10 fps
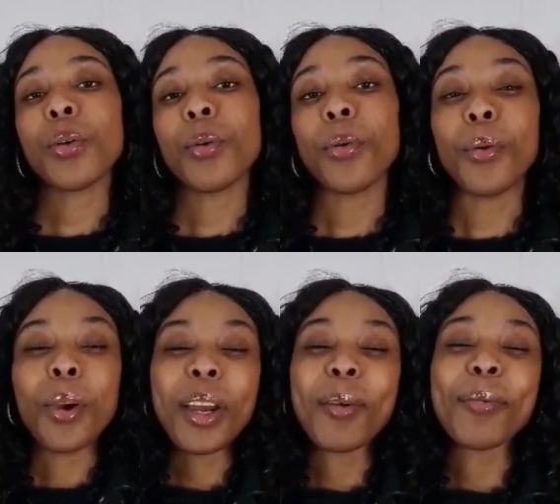
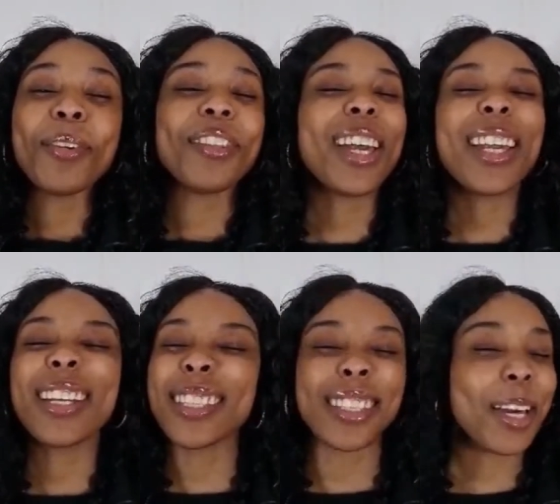When will they
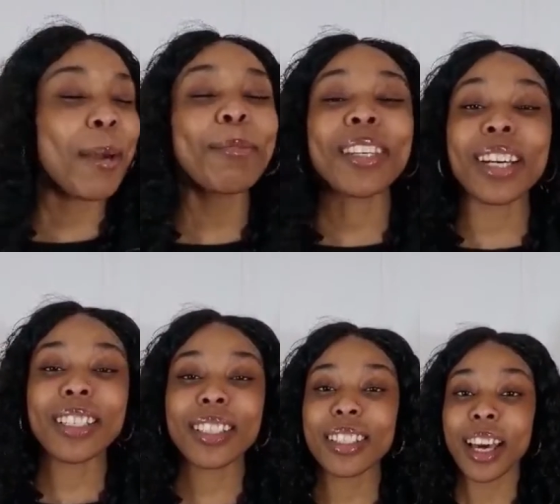accept
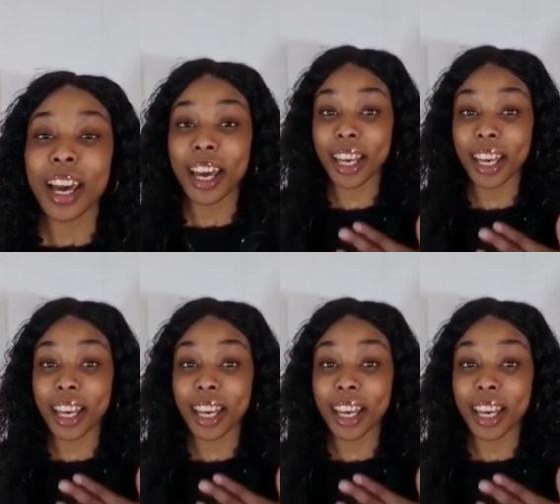us,